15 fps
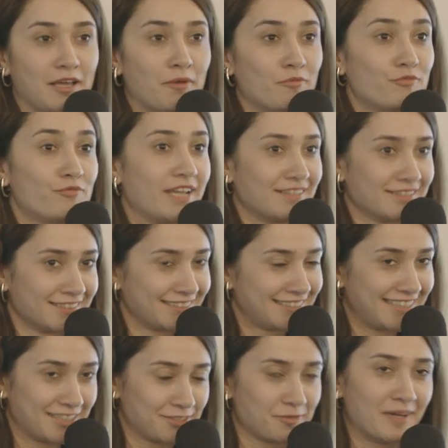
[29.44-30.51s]
some
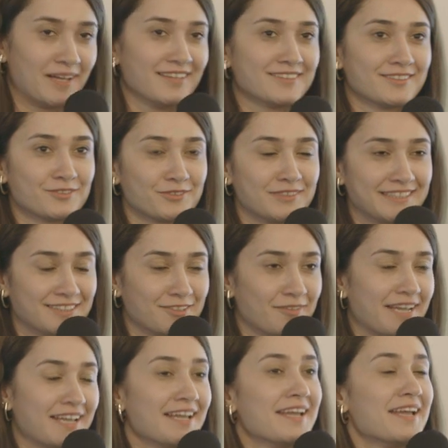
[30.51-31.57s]
failures as well during the
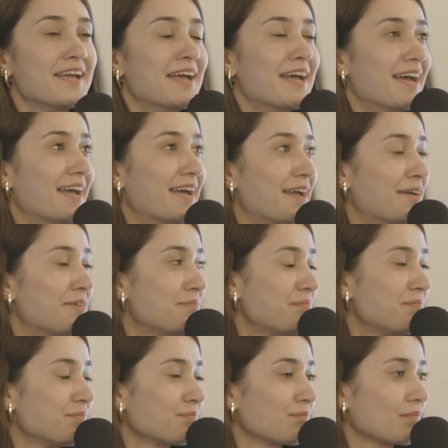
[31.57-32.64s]

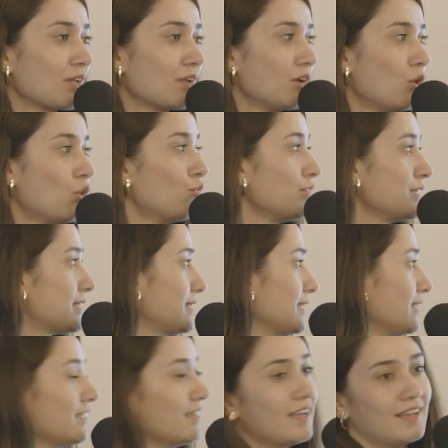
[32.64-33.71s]
way.
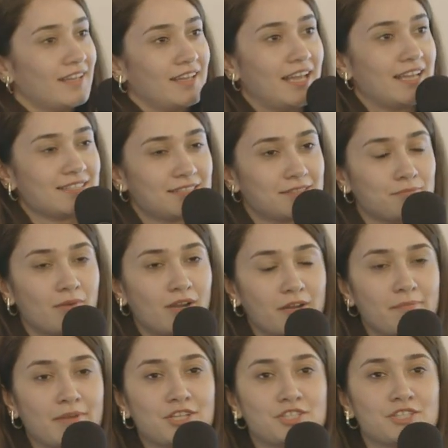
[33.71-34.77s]
Obviously, as
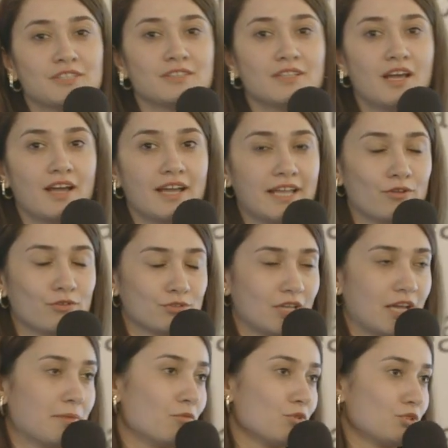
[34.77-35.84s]
Mark mentioned,
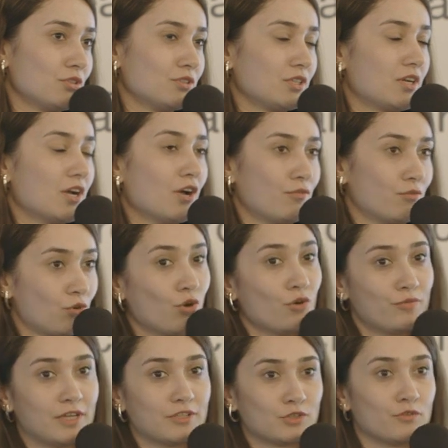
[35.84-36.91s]
I'm also the
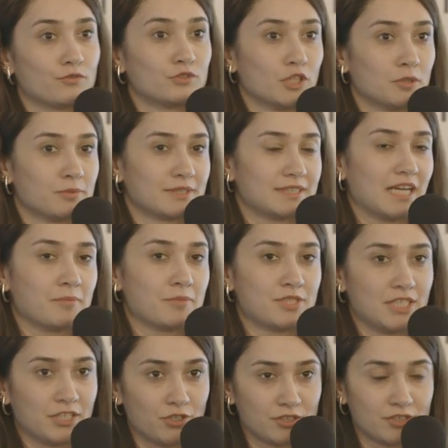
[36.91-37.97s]
co-founder of Global
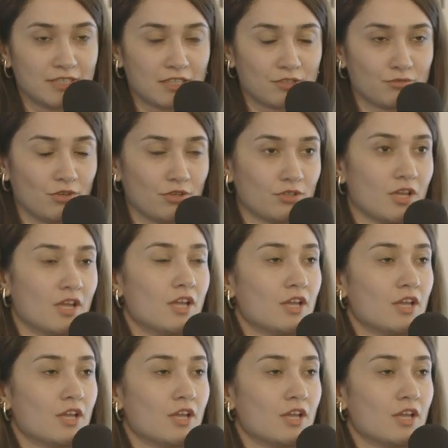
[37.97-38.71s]
Cybersecurity Network,